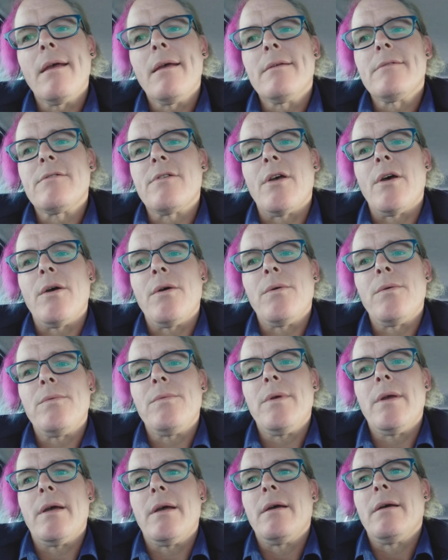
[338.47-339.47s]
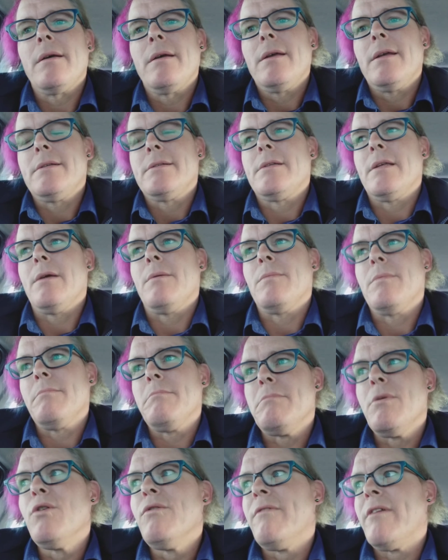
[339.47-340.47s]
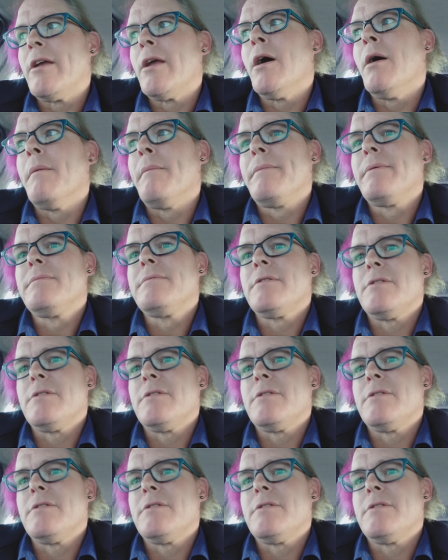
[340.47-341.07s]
So yeah, moving up